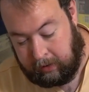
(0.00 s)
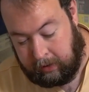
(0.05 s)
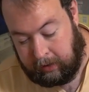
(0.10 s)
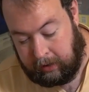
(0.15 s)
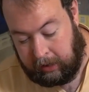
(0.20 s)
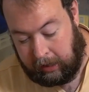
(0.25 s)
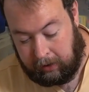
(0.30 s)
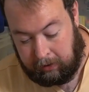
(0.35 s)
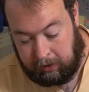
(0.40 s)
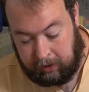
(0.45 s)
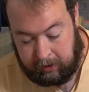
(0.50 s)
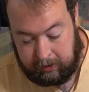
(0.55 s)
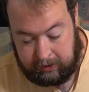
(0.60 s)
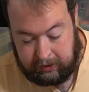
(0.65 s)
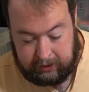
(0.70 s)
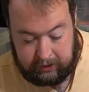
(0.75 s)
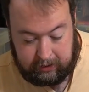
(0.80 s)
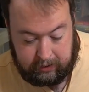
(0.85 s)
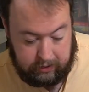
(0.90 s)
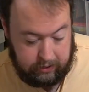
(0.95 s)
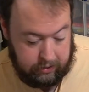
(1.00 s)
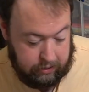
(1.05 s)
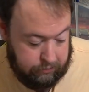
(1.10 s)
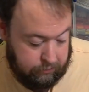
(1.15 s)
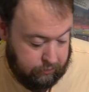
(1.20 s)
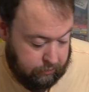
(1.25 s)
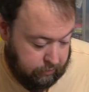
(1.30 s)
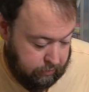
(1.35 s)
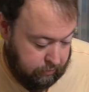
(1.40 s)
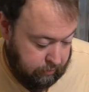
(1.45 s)
How hard is it to go
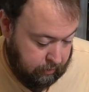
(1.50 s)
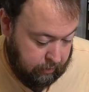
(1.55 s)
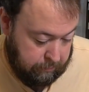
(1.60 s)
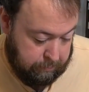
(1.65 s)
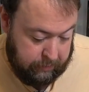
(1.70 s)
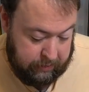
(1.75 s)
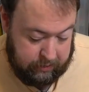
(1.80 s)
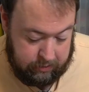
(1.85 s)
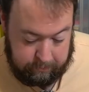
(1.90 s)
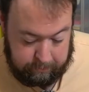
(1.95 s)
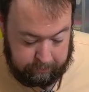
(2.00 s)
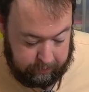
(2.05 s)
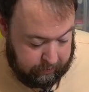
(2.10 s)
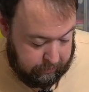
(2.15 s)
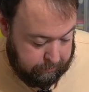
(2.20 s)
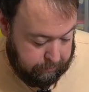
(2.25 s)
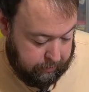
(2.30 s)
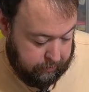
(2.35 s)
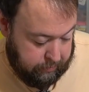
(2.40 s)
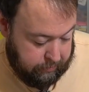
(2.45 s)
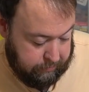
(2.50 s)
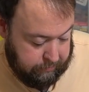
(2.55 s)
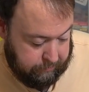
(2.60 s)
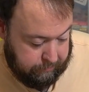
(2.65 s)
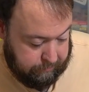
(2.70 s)
for a bit of paper?